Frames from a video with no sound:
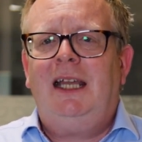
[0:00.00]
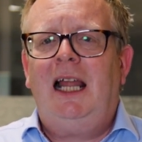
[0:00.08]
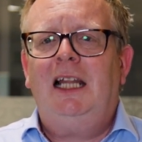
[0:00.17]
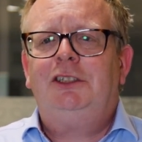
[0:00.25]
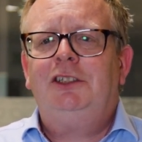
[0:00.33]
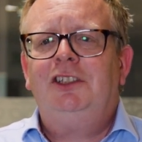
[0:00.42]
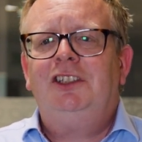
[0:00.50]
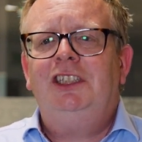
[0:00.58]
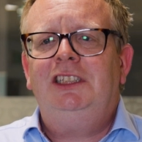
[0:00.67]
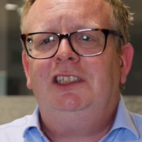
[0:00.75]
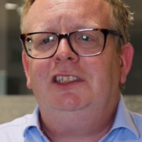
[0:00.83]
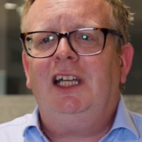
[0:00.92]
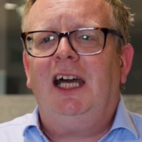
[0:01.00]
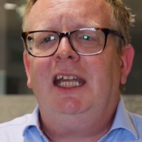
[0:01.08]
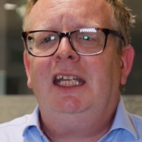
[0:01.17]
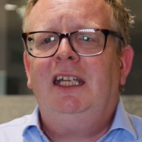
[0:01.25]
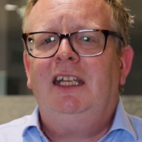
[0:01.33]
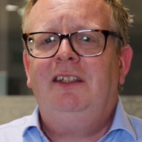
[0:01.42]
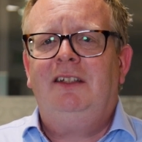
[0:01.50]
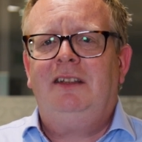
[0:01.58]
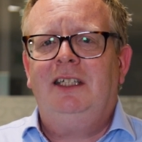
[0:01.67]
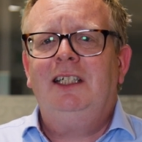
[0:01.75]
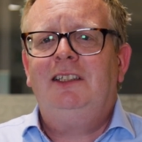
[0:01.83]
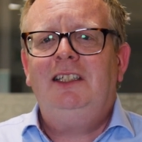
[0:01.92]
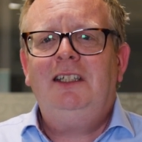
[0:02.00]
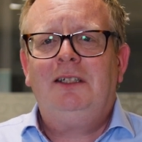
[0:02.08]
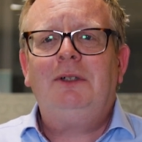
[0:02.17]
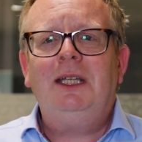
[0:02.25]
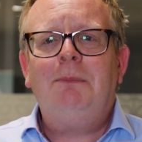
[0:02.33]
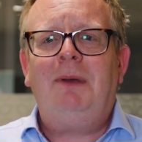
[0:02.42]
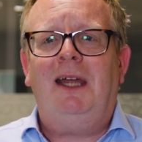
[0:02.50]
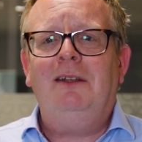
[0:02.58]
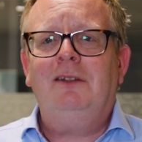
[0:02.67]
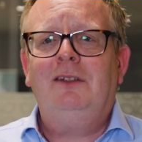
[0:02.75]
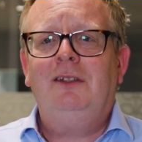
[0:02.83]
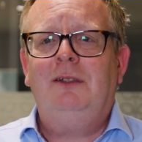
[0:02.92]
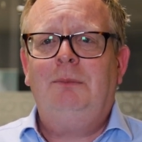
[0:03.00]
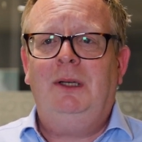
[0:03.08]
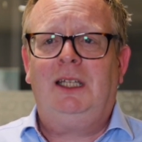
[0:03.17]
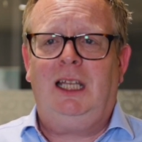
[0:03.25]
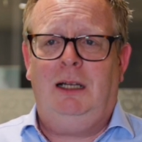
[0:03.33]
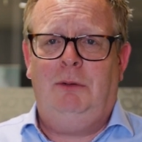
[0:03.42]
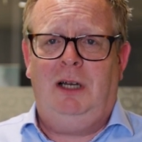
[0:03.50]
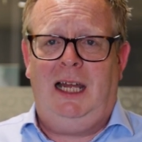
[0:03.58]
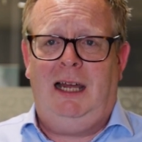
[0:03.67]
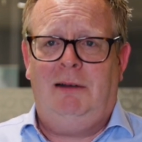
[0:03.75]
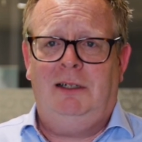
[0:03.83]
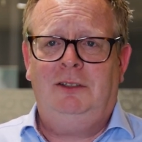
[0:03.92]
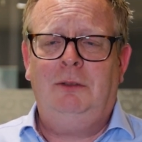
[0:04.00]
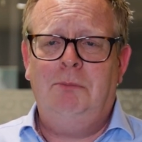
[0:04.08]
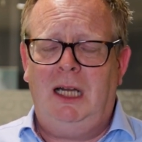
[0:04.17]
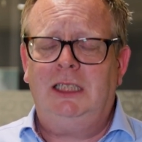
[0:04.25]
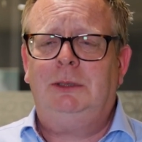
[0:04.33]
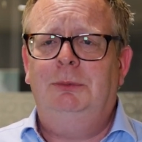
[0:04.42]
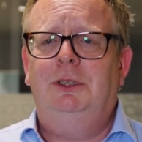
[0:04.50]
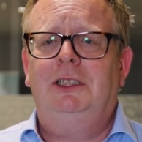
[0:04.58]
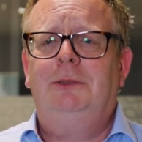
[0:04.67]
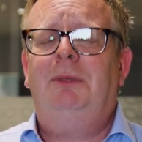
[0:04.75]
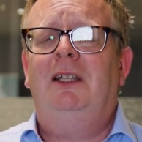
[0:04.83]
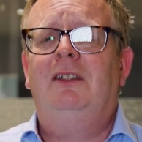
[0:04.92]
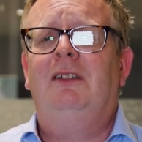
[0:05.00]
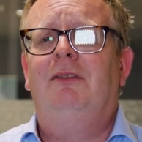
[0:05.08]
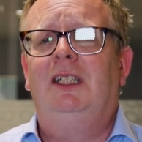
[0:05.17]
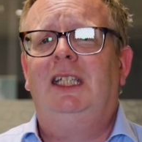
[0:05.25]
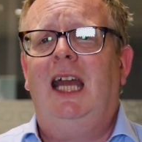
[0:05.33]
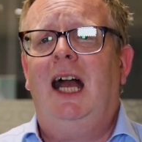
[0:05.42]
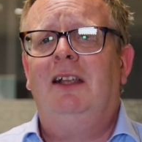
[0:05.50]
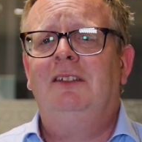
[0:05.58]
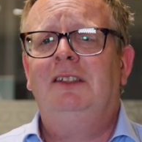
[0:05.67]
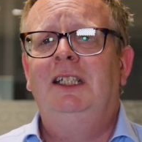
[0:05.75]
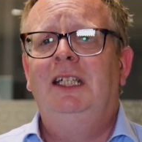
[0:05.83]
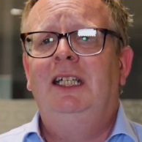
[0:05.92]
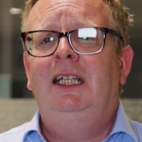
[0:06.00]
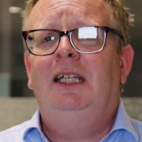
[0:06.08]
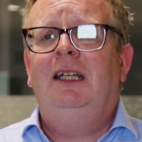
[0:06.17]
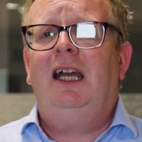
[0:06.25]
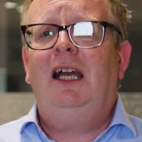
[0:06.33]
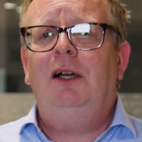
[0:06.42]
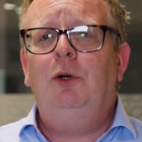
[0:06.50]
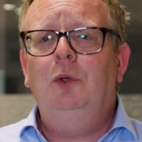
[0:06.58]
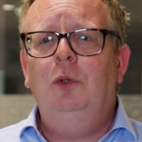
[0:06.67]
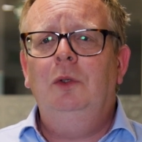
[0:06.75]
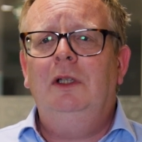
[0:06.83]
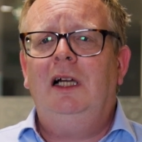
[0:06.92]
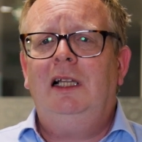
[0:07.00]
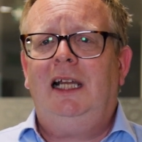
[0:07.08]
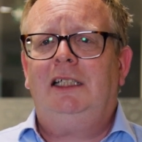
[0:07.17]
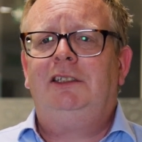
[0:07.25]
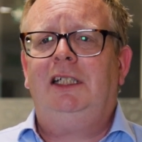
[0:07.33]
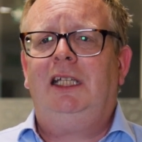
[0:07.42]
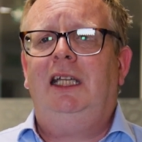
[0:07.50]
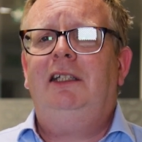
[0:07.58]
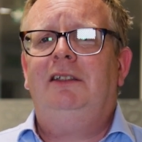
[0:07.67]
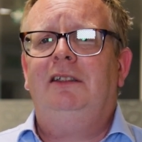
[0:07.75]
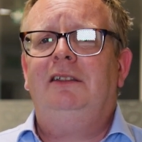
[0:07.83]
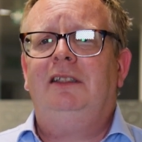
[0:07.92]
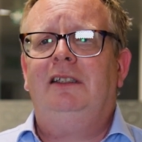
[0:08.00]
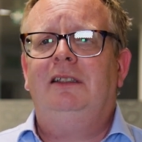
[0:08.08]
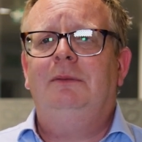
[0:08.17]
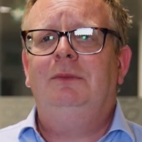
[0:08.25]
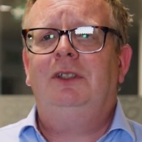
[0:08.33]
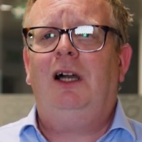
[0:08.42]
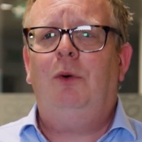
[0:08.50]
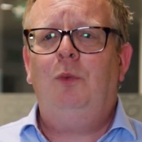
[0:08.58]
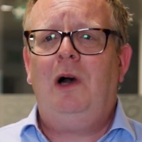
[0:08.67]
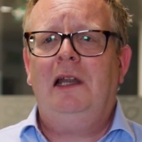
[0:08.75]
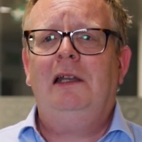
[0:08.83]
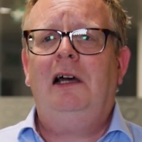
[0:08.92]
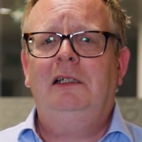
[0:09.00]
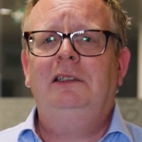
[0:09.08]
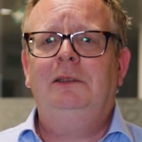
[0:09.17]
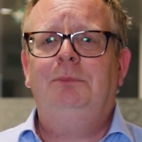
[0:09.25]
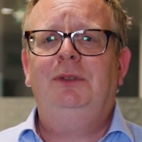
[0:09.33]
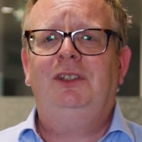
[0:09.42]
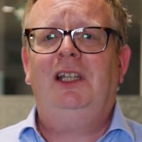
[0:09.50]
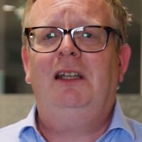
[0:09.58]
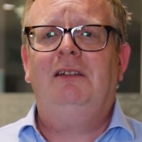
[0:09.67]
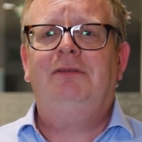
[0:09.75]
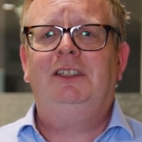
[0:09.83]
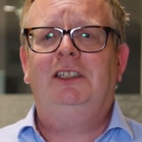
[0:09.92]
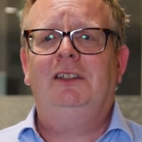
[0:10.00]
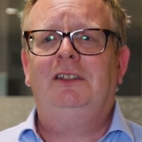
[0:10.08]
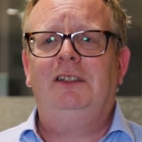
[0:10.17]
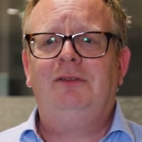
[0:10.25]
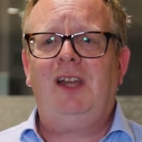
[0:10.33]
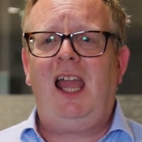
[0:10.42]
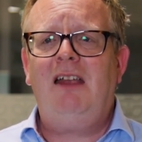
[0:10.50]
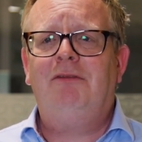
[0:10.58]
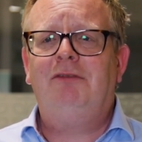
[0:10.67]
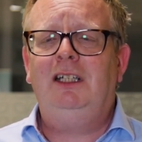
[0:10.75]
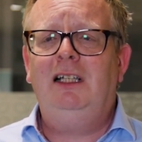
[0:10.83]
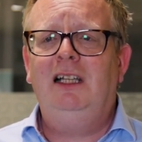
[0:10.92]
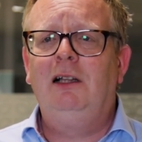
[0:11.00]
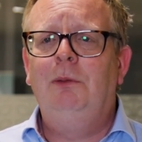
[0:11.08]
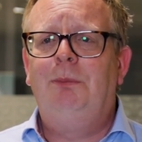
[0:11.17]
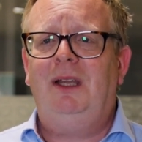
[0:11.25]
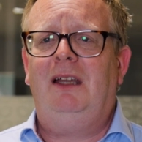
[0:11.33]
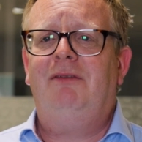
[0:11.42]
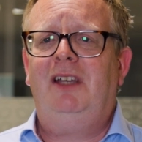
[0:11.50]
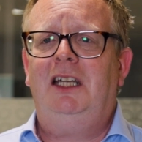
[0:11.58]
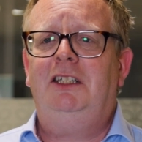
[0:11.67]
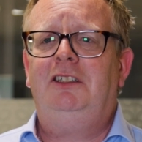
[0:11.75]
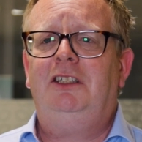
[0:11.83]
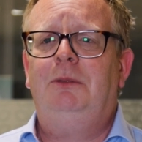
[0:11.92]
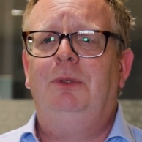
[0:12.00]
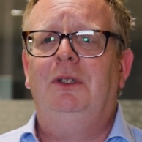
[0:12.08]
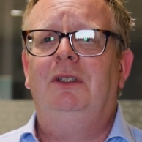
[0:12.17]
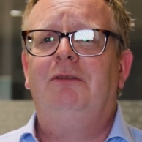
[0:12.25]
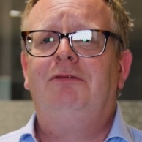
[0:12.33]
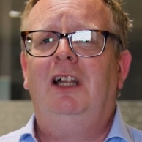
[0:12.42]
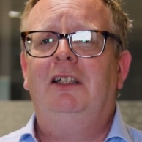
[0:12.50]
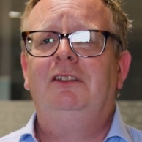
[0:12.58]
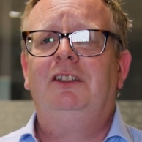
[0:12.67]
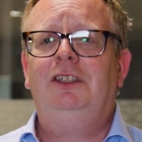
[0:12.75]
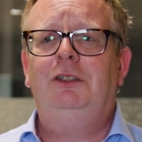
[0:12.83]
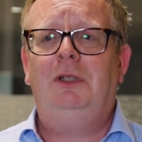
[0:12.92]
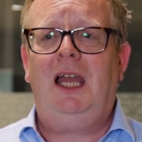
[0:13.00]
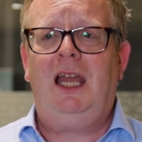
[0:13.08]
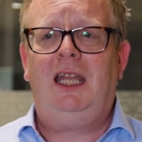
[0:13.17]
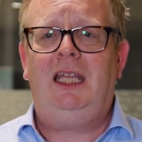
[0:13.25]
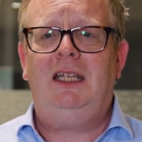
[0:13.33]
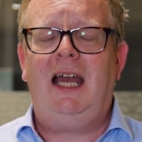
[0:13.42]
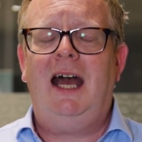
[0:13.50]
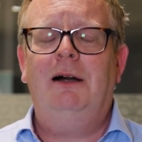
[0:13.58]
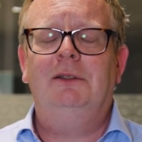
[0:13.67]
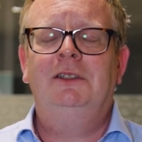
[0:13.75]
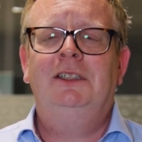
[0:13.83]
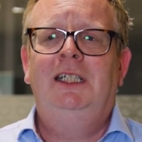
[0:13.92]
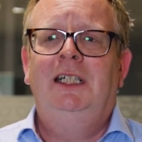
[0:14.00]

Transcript: Electricity today is 33 pence per kilowatt hour, so much more expensive than gas. All electric heating systems are 100% efficient, so for every little bit of energy you put in the front, you get heat out.